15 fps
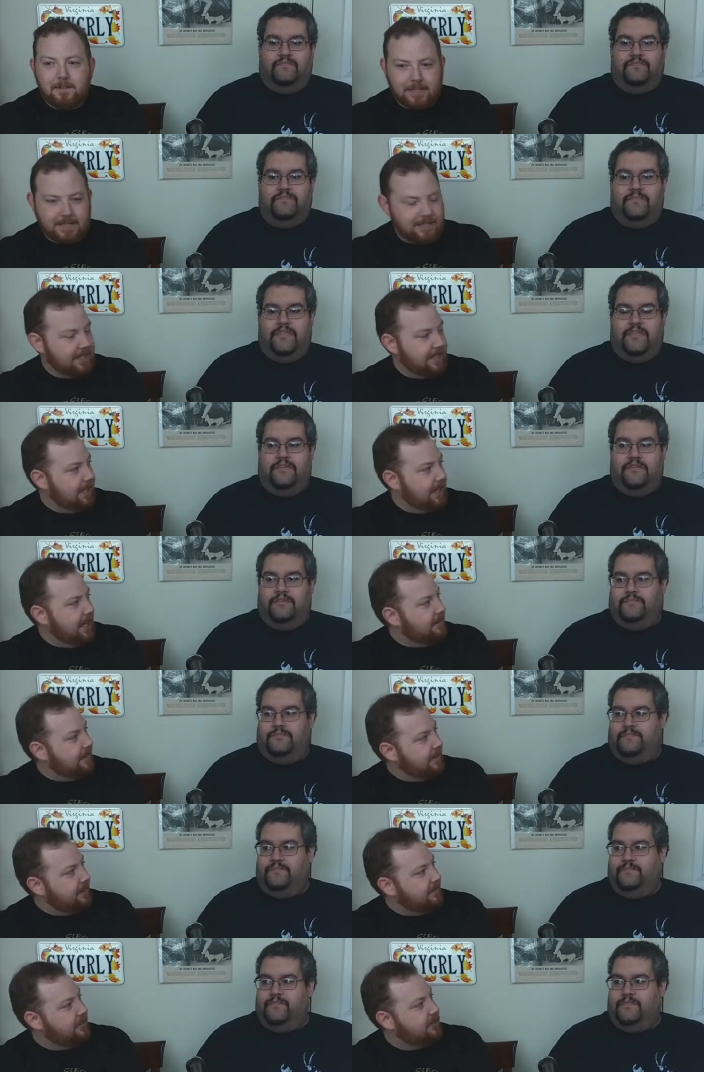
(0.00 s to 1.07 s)
Speaker 1: Like in the
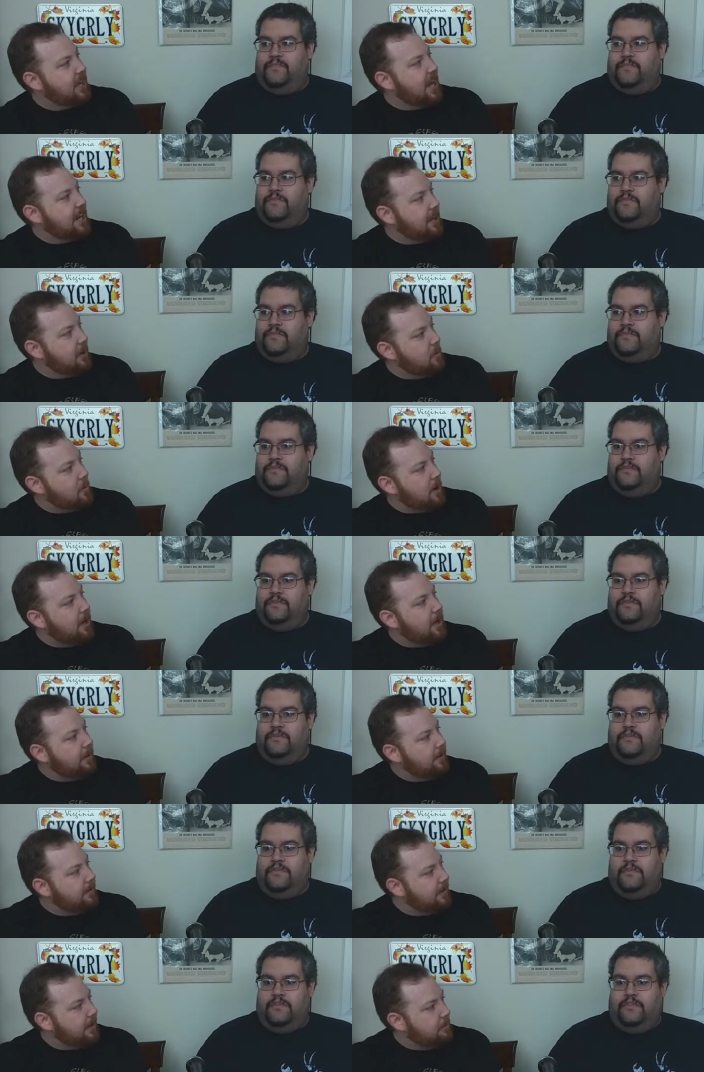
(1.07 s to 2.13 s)
like setting
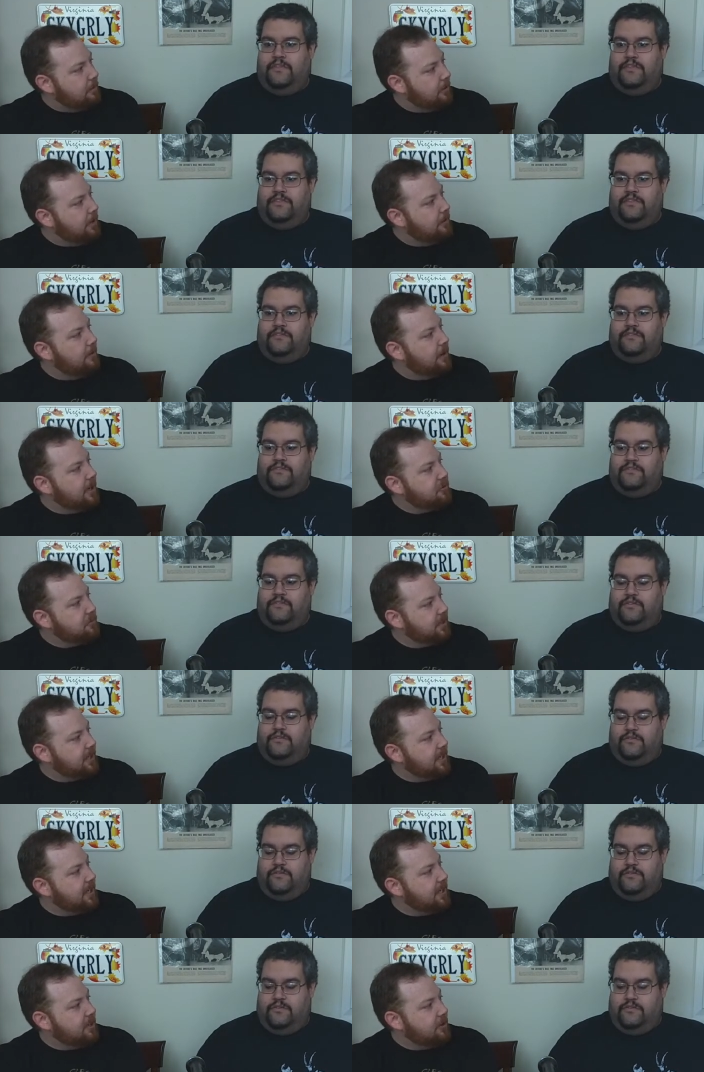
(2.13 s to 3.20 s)
wise, they played Rush,
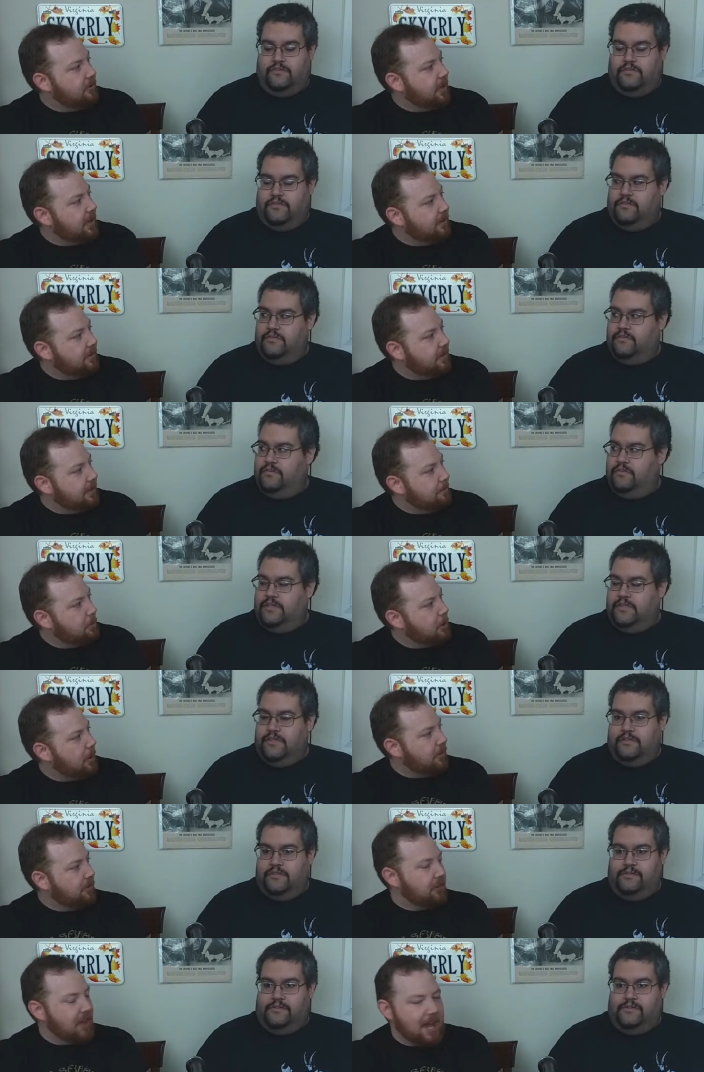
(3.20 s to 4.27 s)
but they didn't use it as like
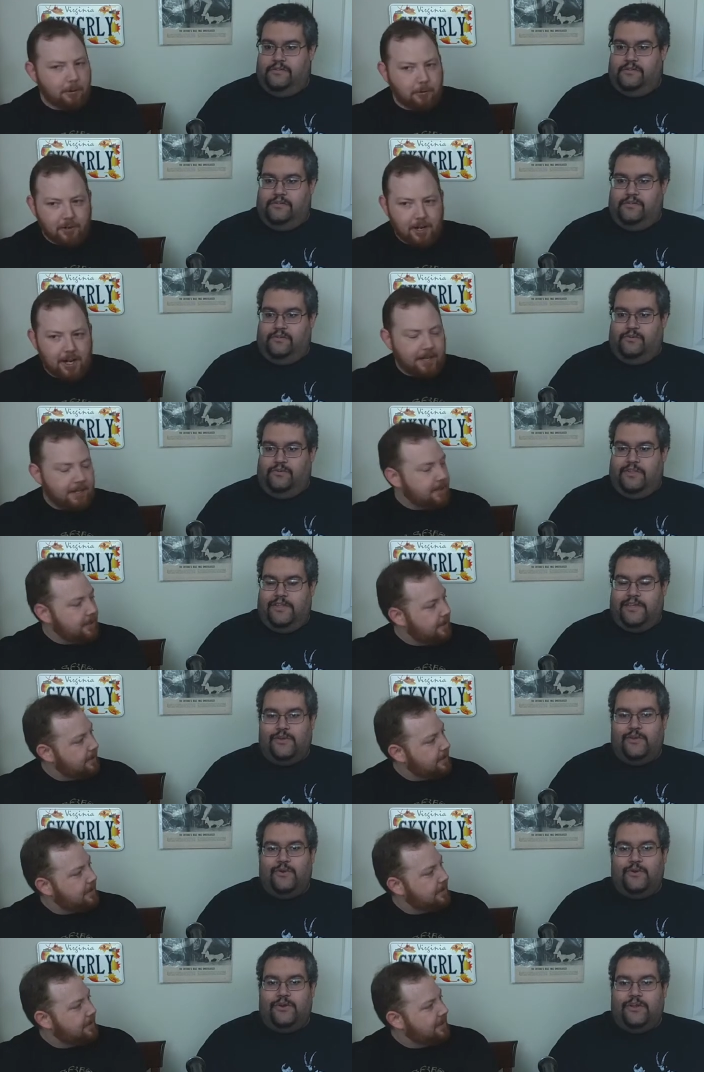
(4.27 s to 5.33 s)
part of the soundtrack.
Speaker 2: Well,
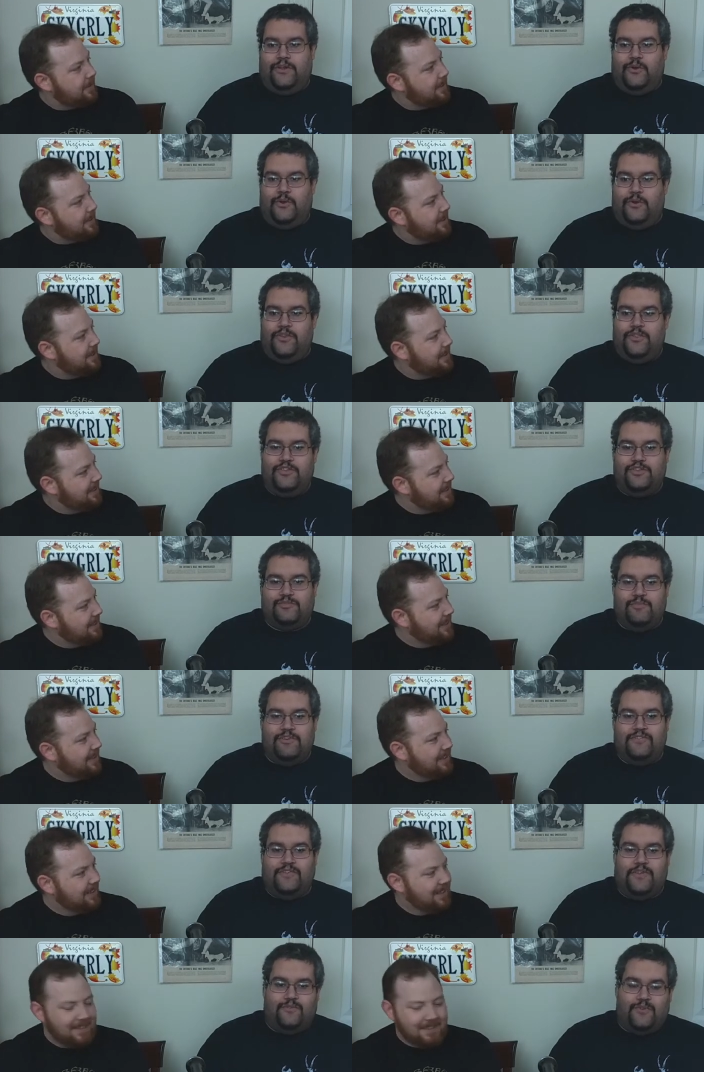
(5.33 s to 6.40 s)
like according, according to this
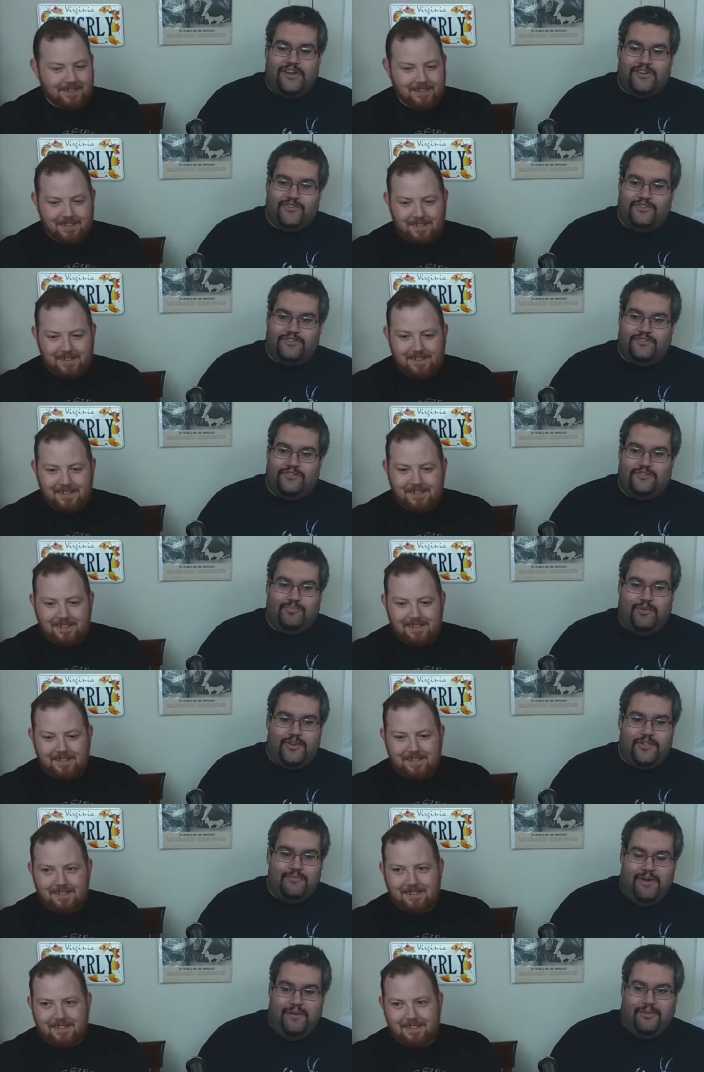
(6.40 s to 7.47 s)
movie, Rush is just
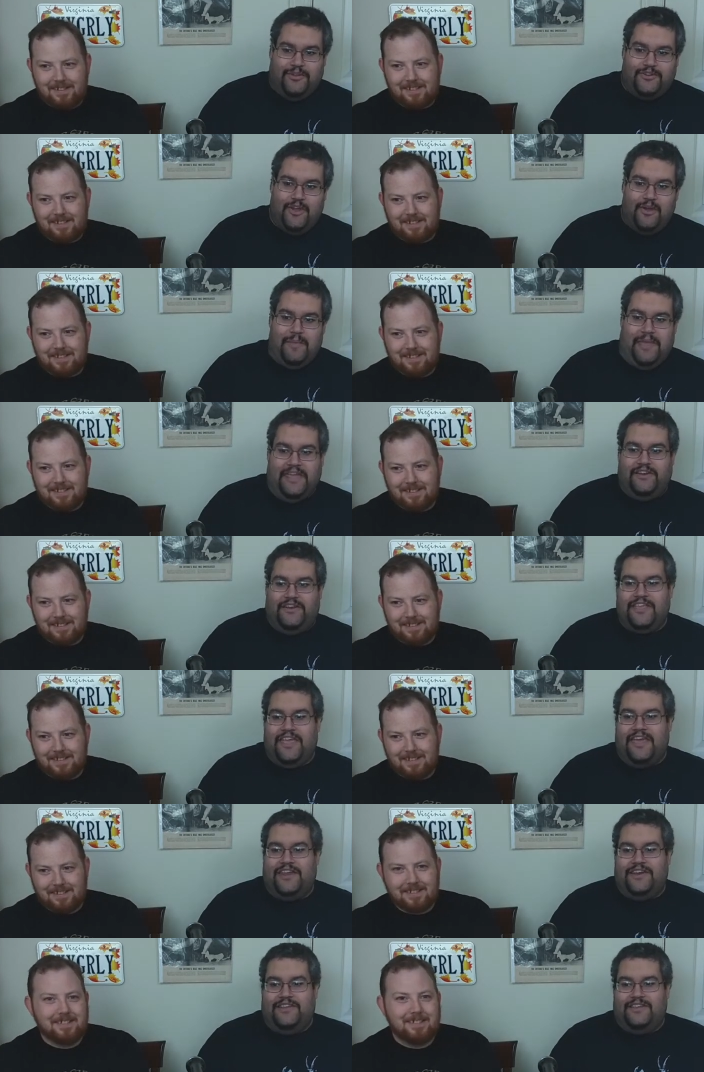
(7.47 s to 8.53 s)
part of the public domain in
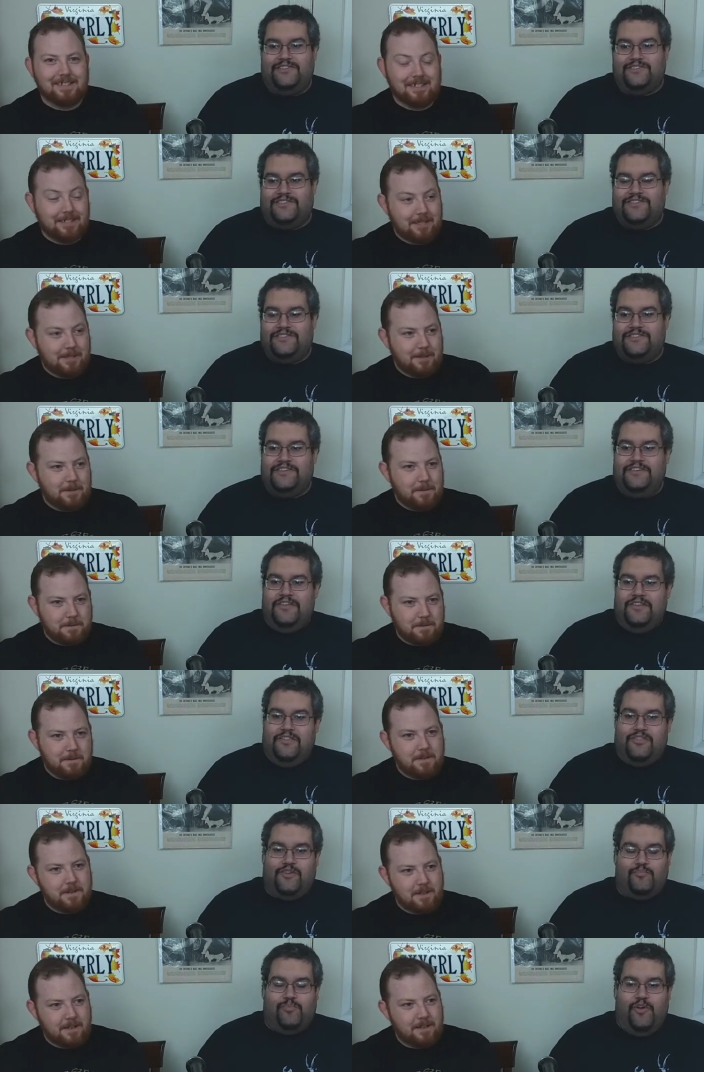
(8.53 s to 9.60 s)
Canada since
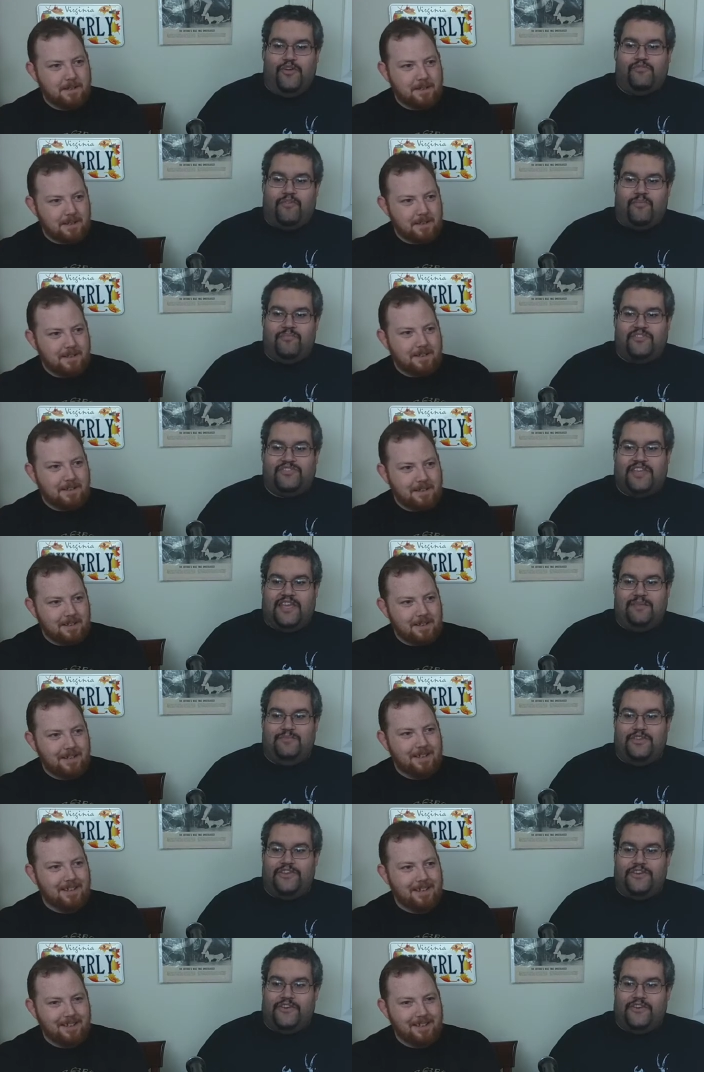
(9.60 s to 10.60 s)
they're both from the same